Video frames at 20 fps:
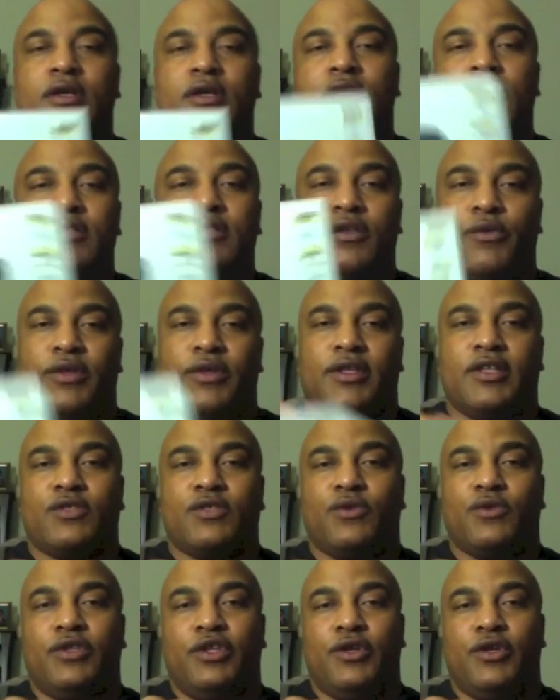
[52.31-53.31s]
So with this
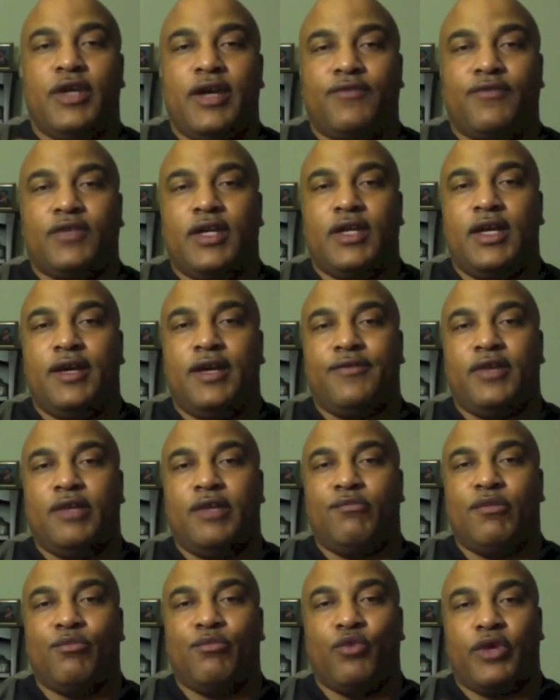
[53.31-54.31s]
one you have to have a
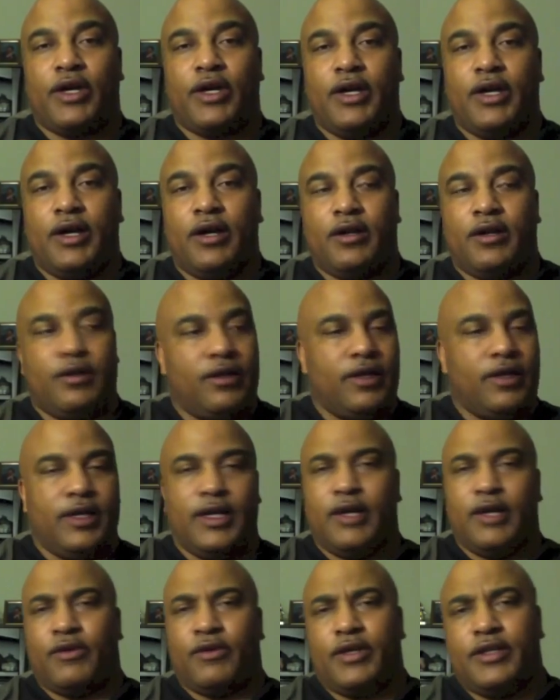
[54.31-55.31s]
memory card, and
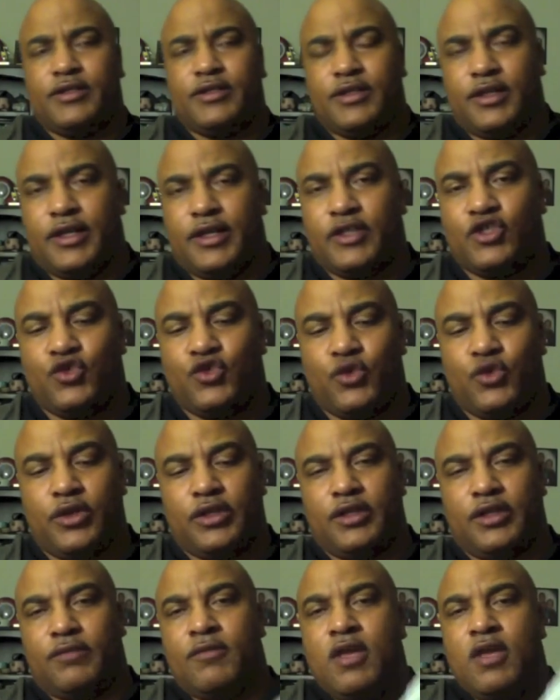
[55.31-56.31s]
I'll get to that shortly.